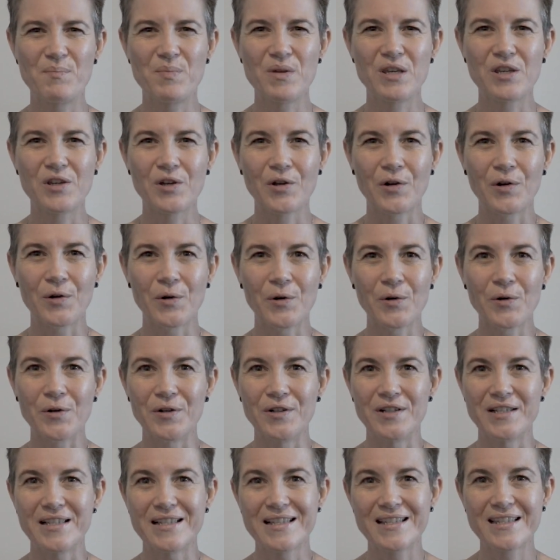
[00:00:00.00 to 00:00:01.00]

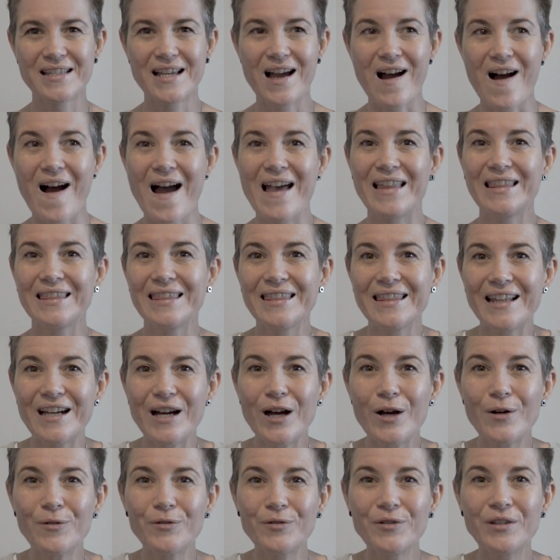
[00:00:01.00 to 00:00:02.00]
because I
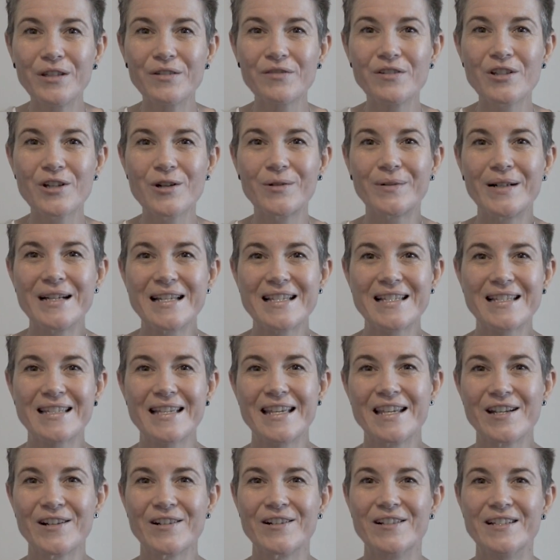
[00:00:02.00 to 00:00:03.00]
love giving away
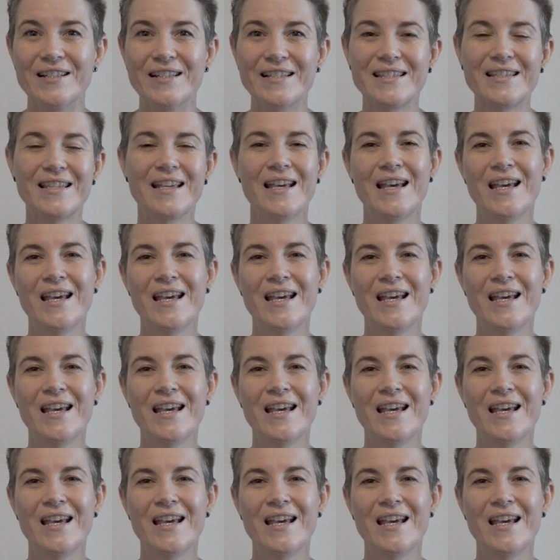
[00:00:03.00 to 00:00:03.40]
secrets.